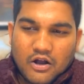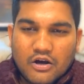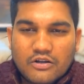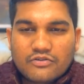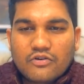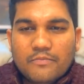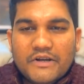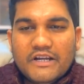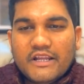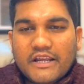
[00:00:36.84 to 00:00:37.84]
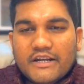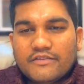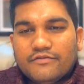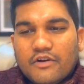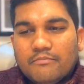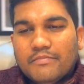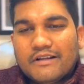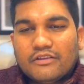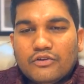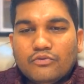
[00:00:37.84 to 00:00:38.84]
Horoscope indicates from
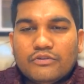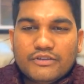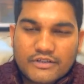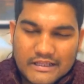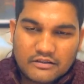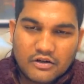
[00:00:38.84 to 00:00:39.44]
birth to death.